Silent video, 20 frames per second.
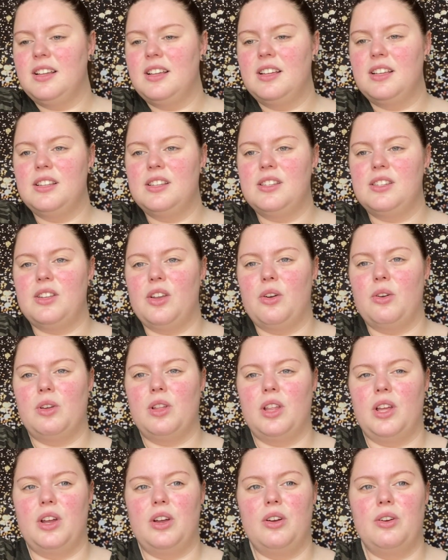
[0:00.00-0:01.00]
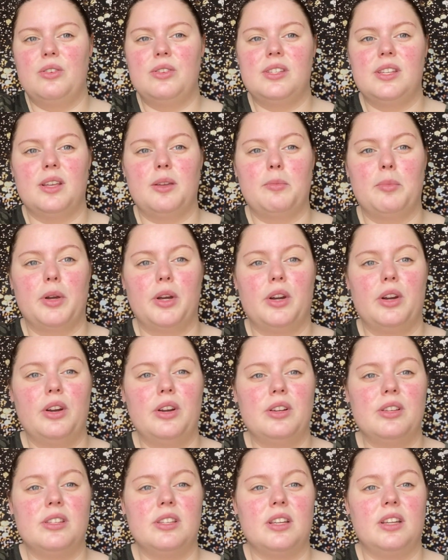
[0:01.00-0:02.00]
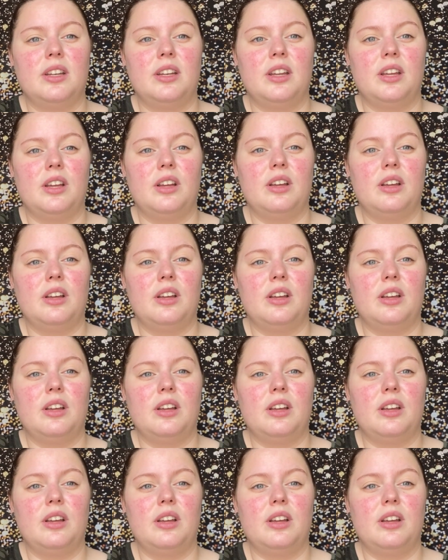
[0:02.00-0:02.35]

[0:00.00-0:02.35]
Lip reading: So close and personal.